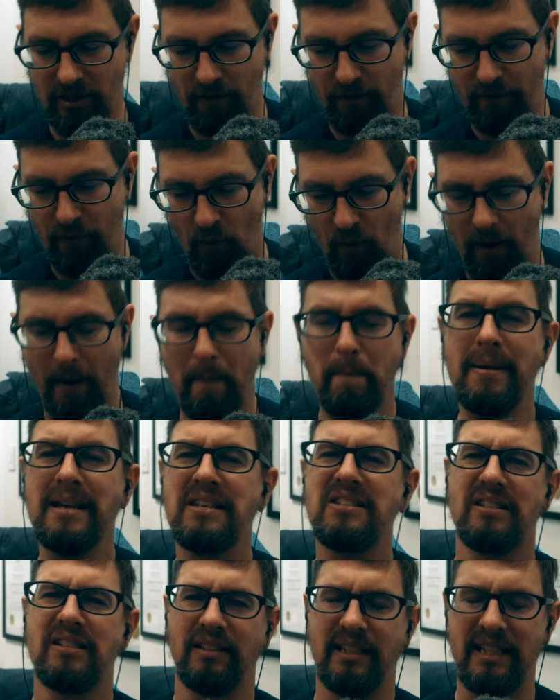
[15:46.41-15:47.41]
for
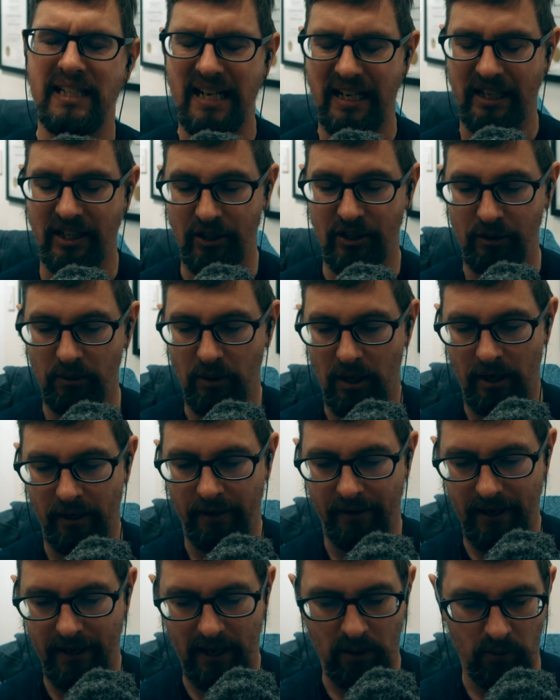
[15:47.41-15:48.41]
misleading you on
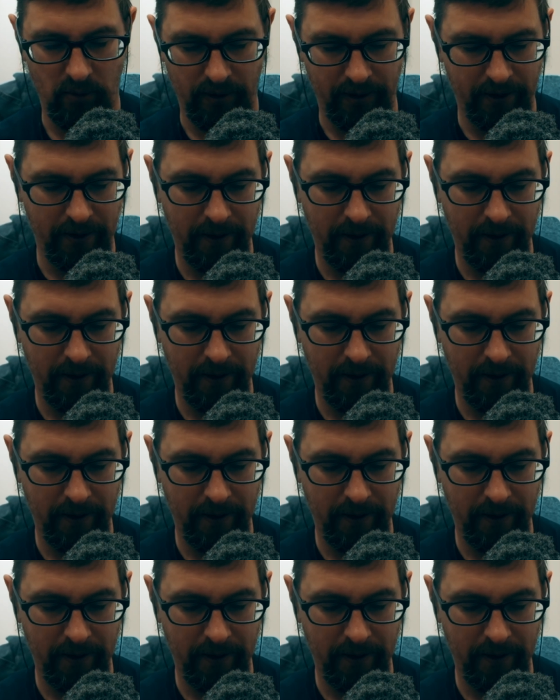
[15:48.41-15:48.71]
that one.